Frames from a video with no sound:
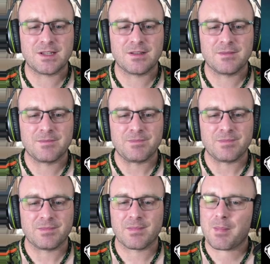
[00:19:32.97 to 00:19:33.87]

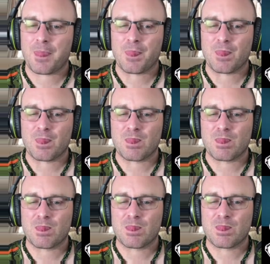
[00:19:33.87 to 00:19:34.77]

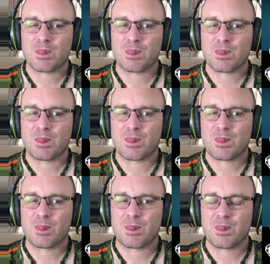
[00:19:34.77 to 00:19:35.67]

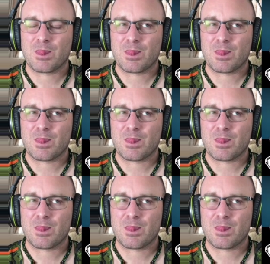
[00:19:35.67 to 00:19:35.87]
Nobody speaks.